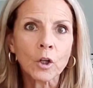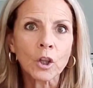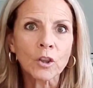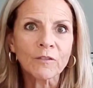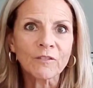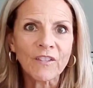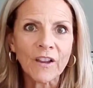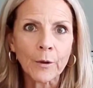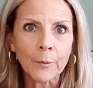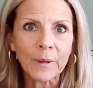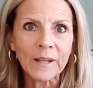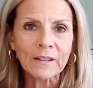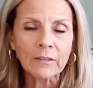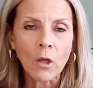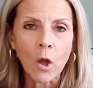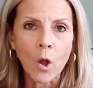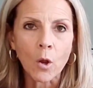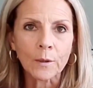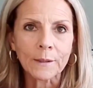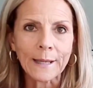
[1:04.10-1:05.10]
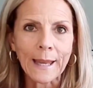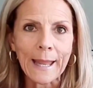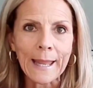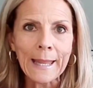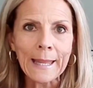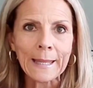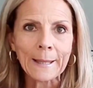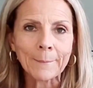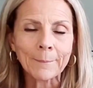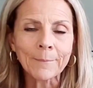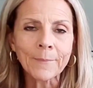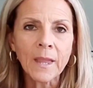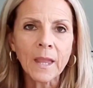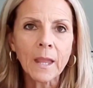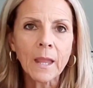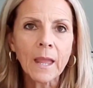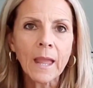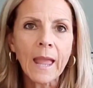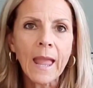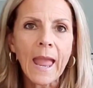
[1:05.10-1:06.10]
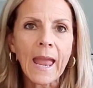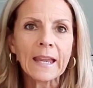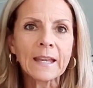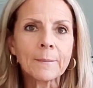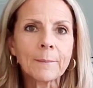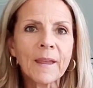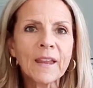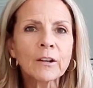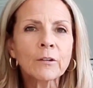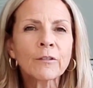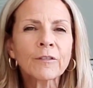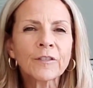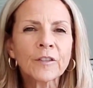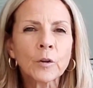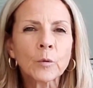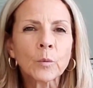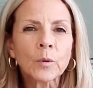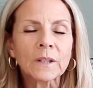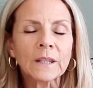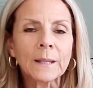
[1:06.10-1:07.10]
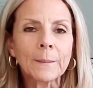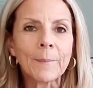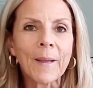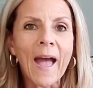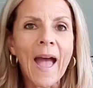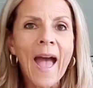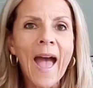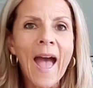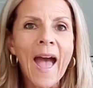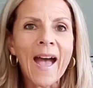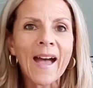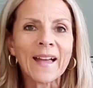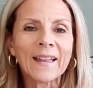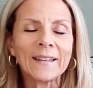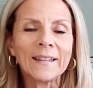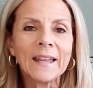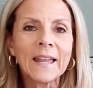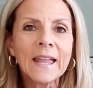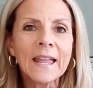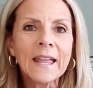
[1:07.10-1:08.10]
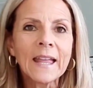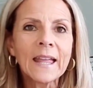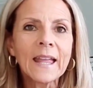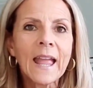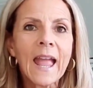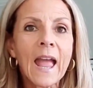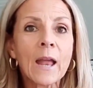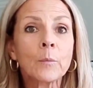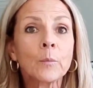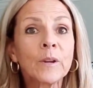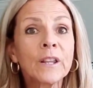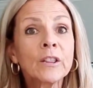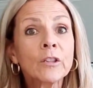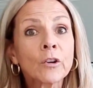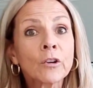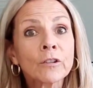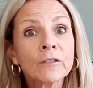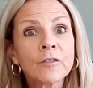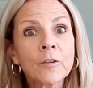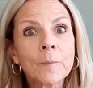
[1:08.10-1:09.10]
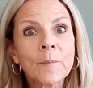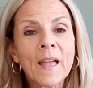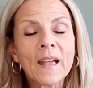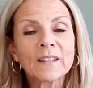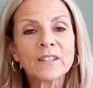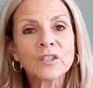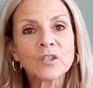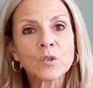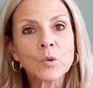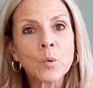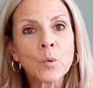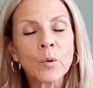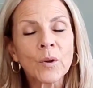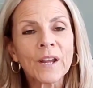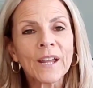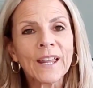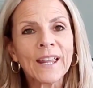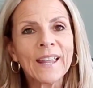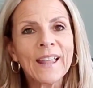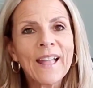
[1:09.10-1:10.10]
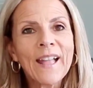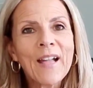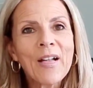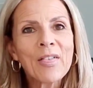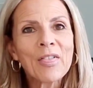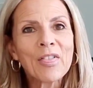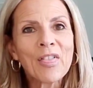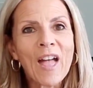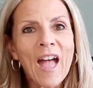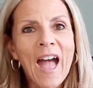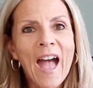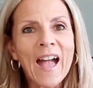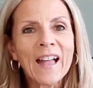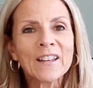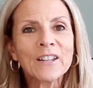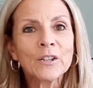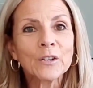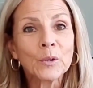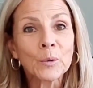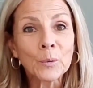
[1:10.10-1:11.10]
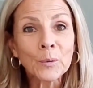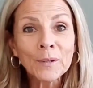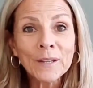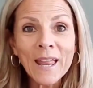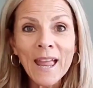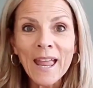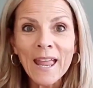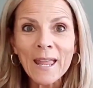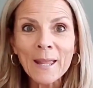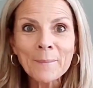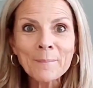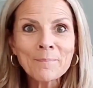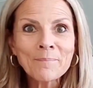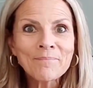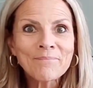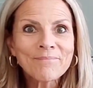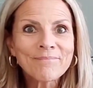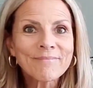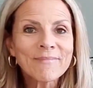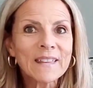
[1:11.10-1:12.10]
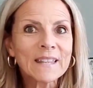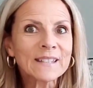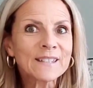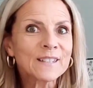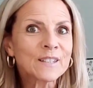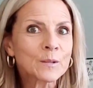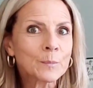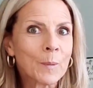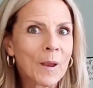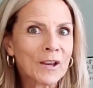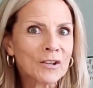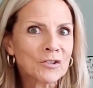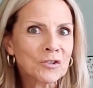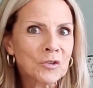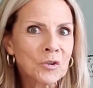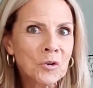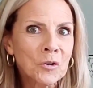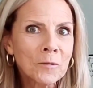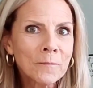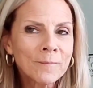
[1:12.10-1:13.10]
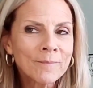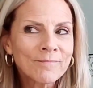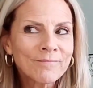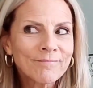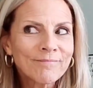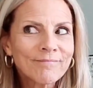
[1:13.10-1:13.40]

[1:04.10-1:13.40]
her very long name, and it made her feel really bad. And we learned from that story that your name is special.